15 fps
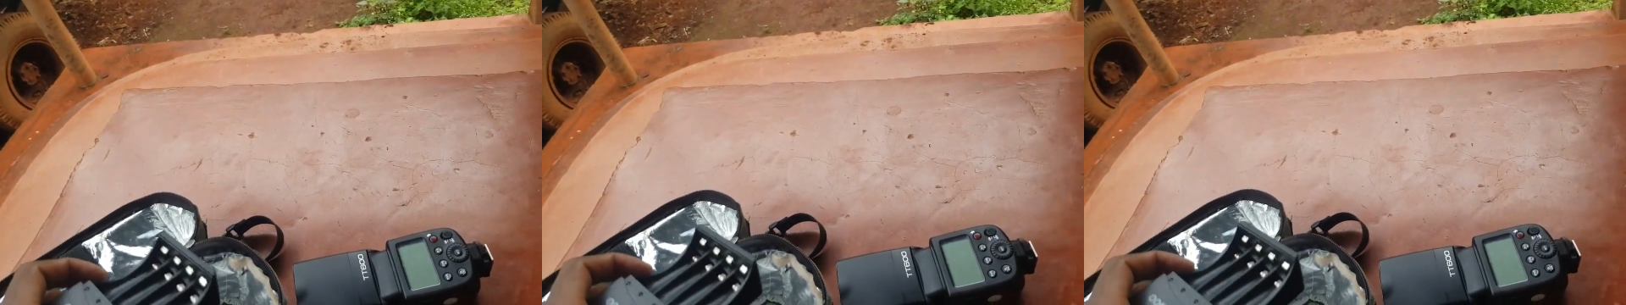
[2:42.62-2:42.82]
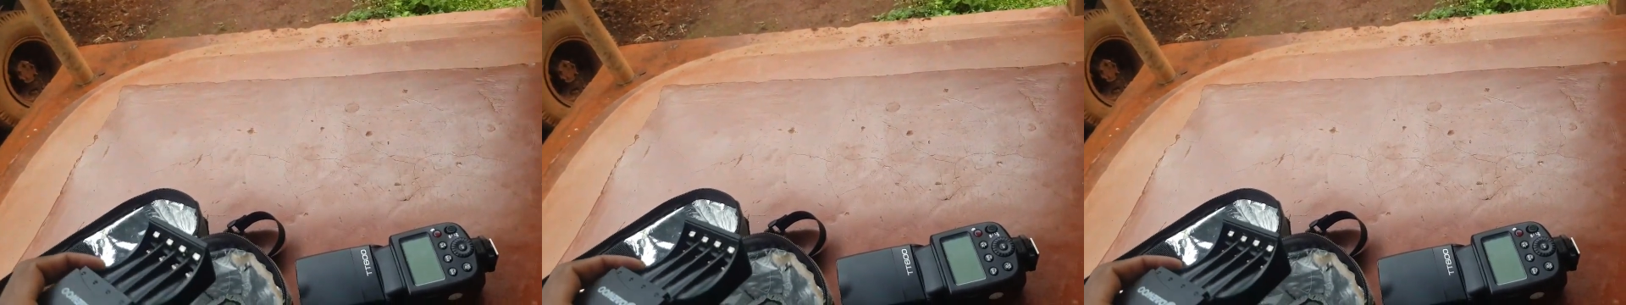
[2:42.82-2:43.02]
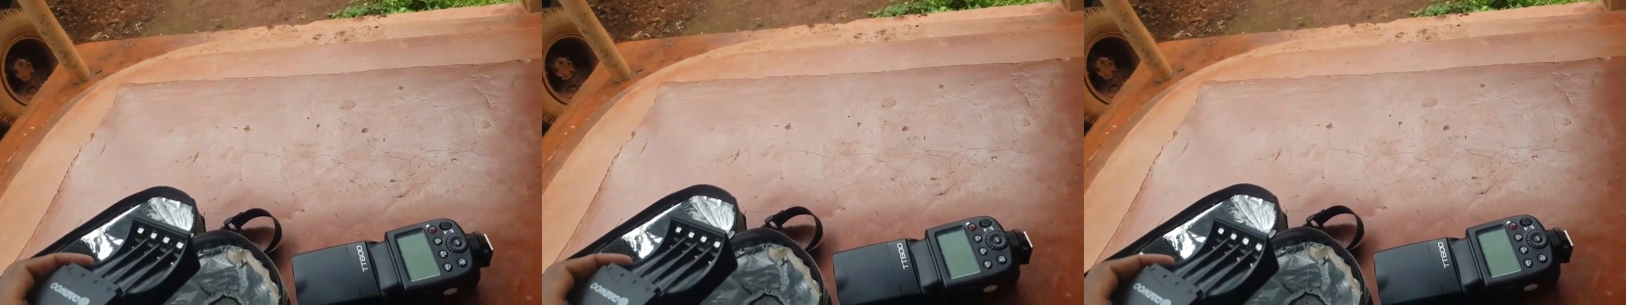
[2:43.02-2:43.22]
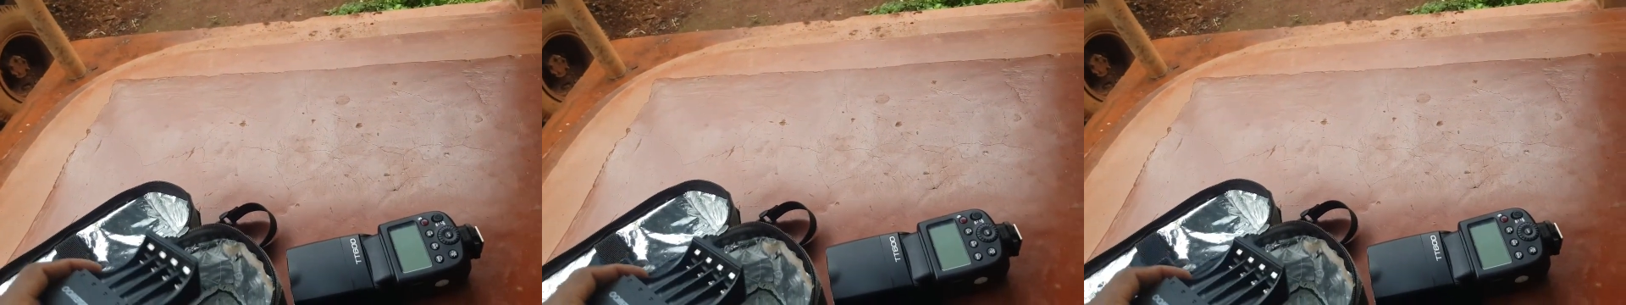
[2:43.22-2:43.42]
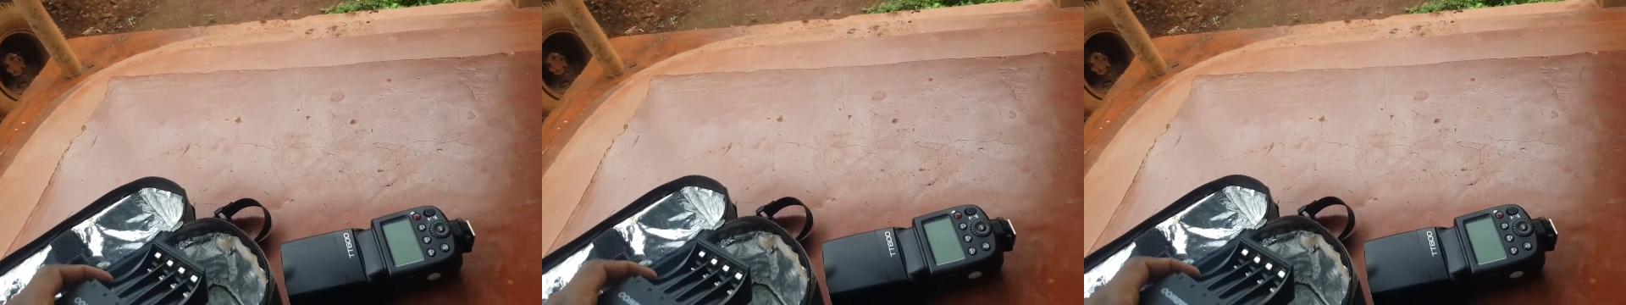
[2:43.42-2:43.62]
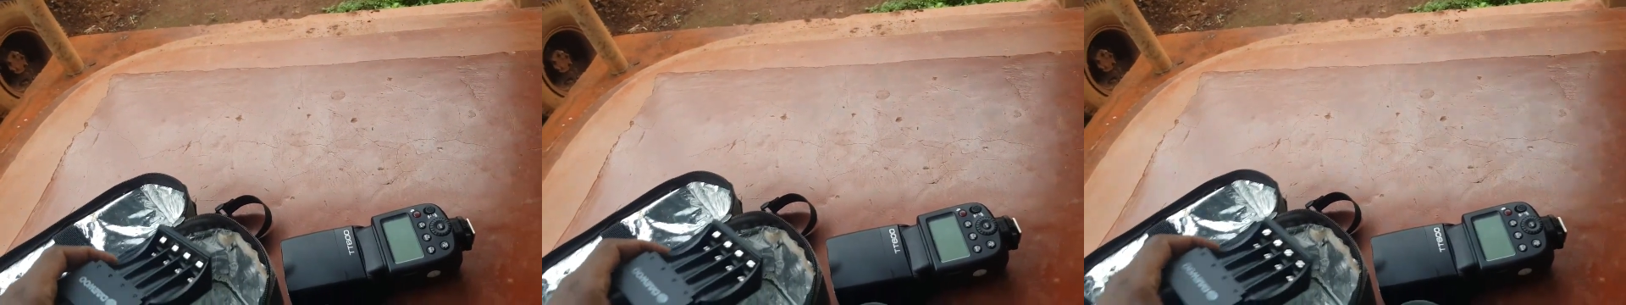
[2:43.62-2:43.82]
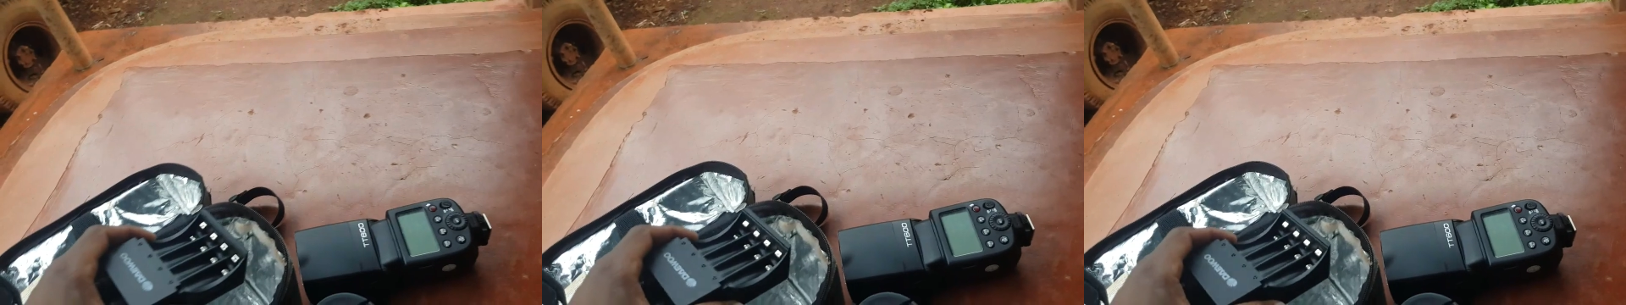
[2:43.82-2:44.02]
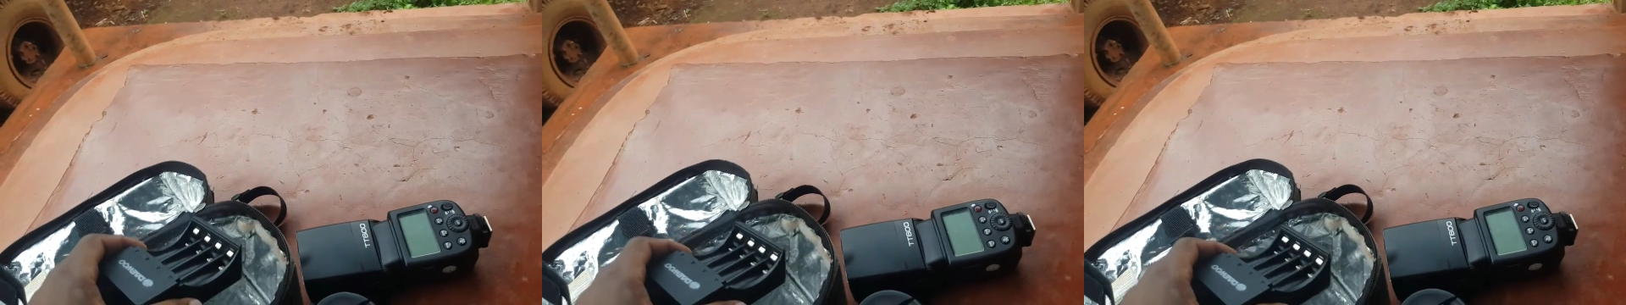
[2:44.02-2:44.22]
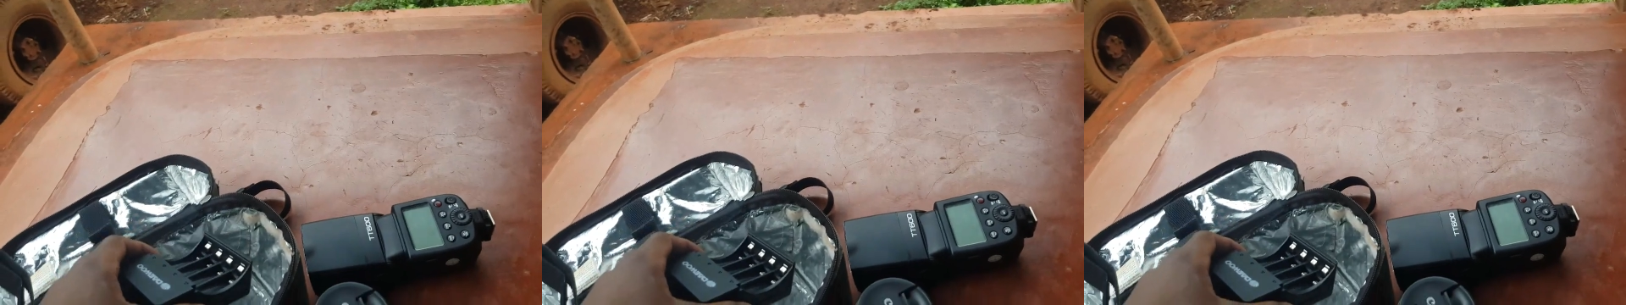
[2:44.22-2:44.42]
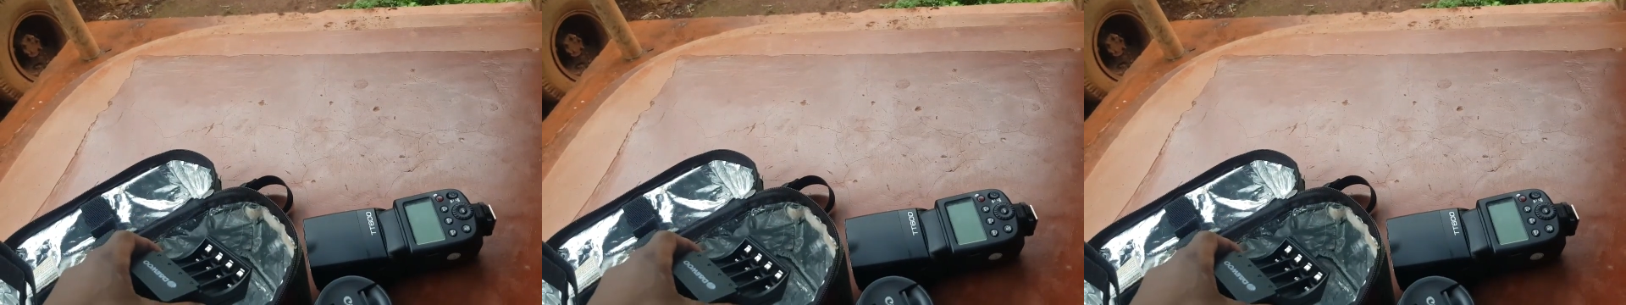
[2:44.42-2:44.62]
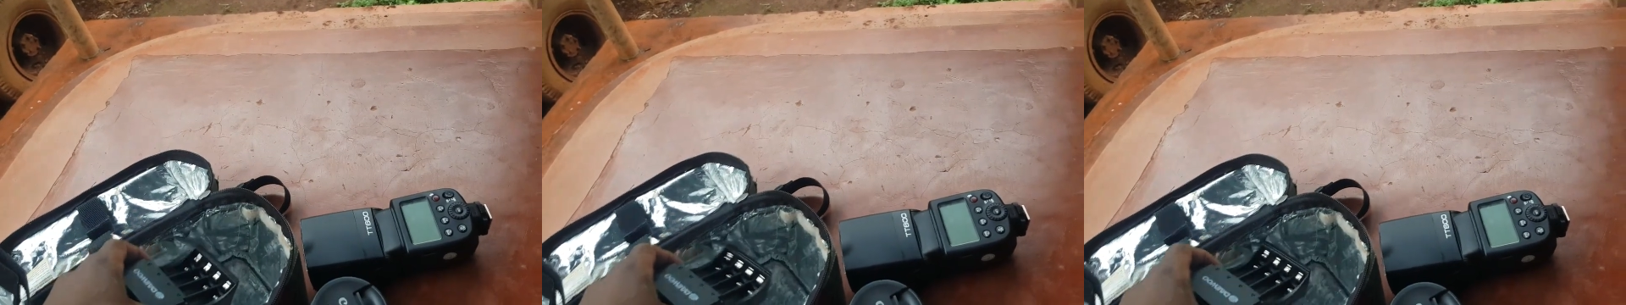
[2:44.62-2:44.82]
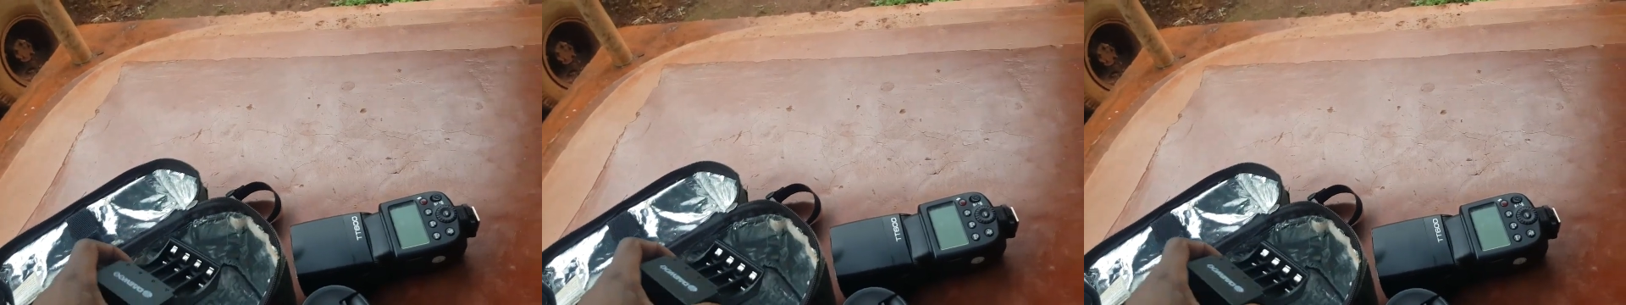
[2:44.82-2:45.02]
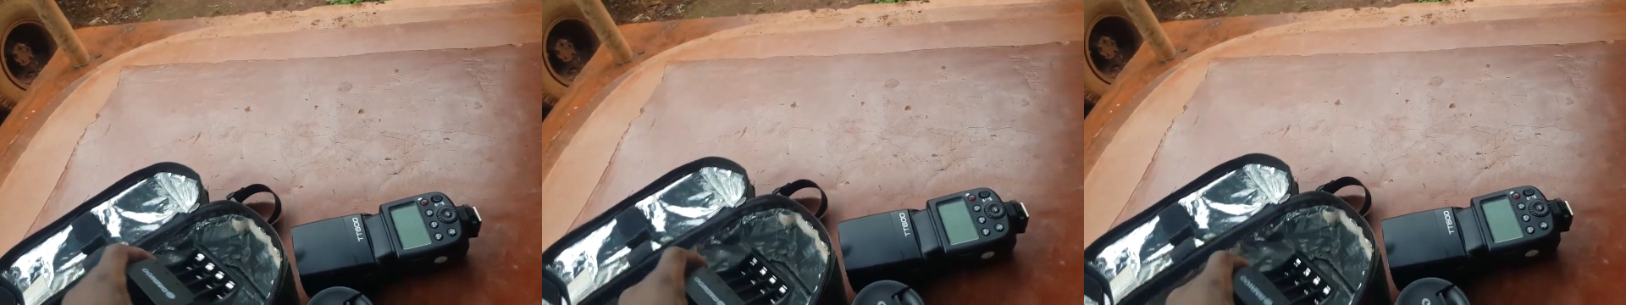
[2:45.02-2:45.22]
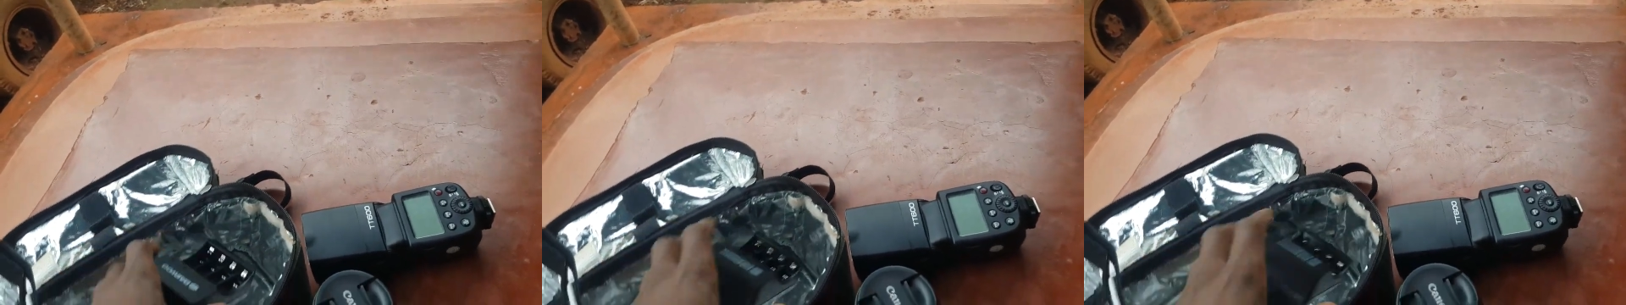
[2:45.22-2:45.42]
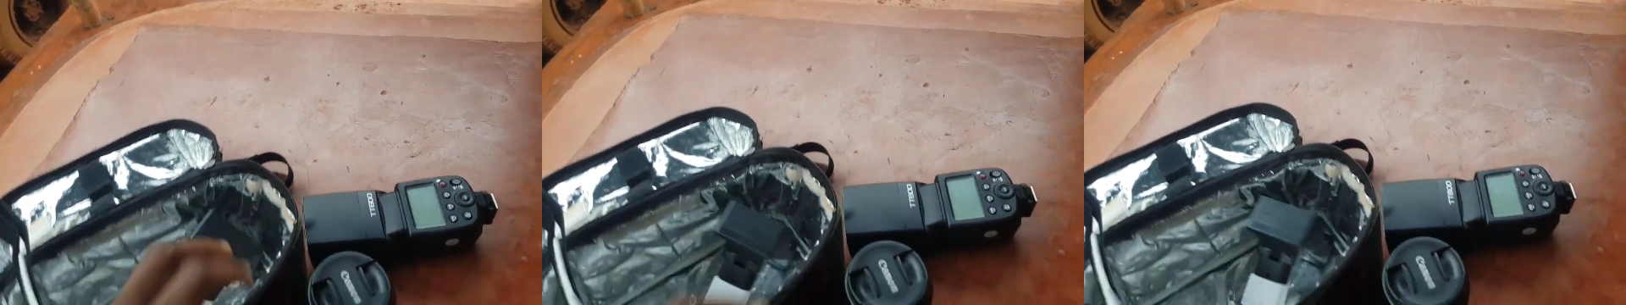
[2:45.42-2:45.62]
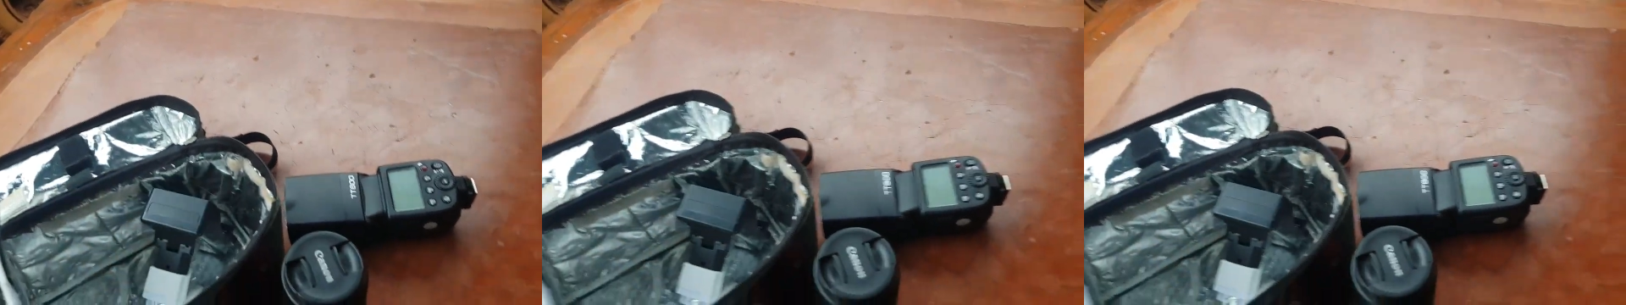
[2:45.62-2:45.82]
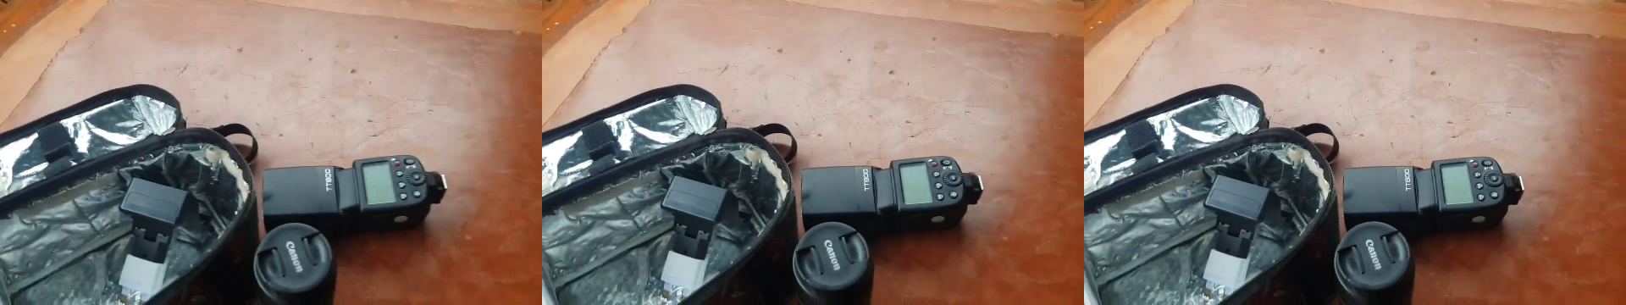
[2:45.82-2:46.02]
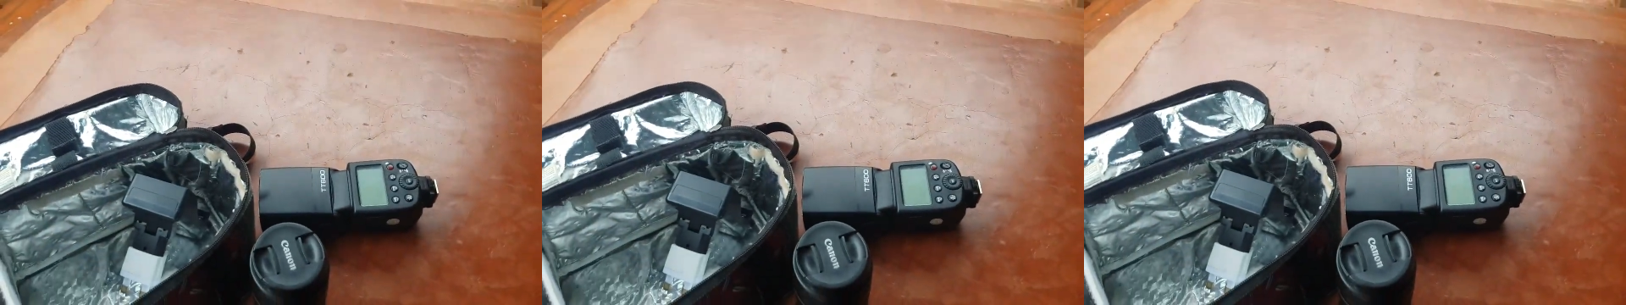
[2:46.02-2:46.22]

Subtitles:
[unreadable: no face in view]